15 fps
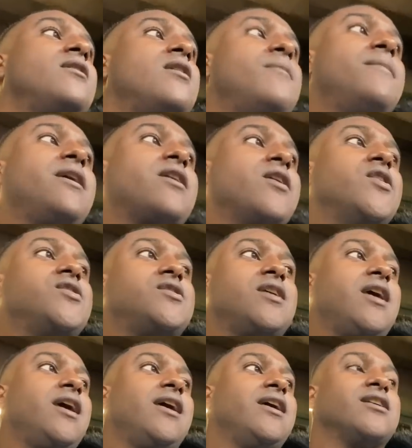because
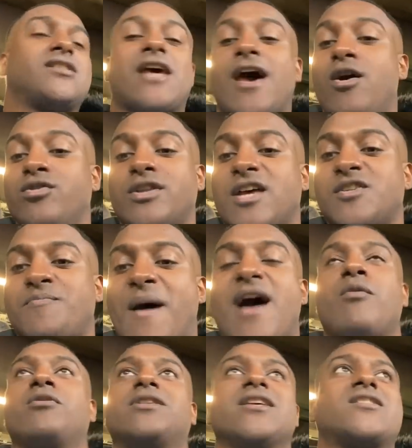he has held us back
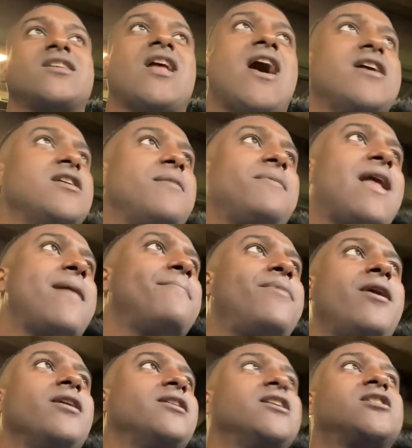with this lineup.
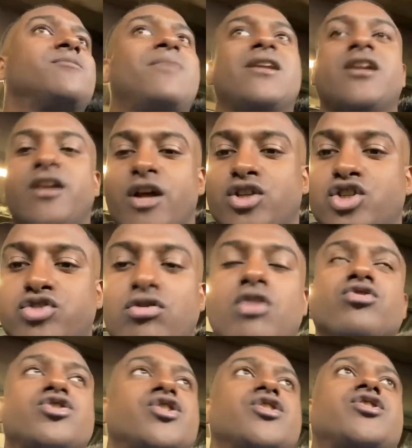Lampard, this has been an
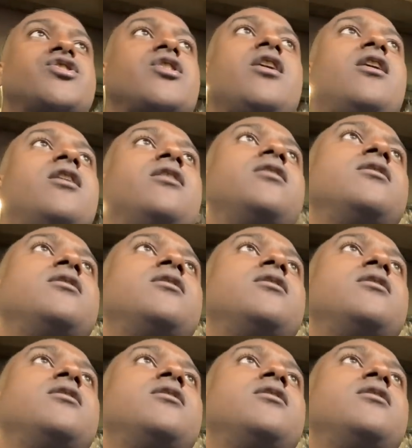atrocious start.